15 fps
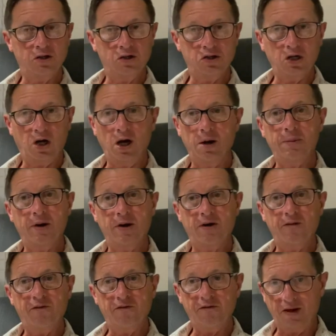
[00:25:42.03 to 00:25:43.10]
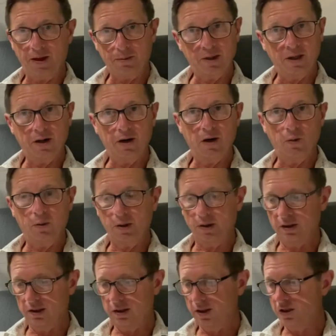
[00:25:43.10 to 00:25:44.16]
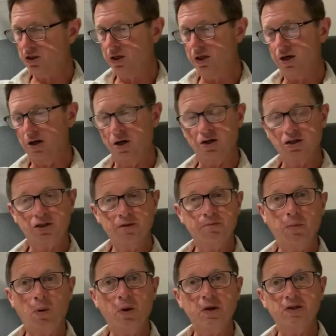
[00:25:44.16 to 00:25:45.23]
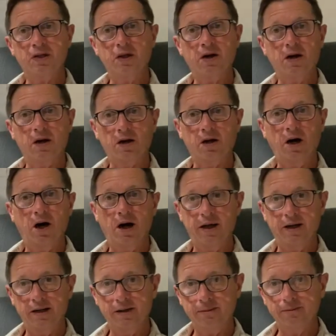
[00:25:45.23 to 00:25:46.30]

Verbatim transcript: job and our family and our religion and our sports and our God.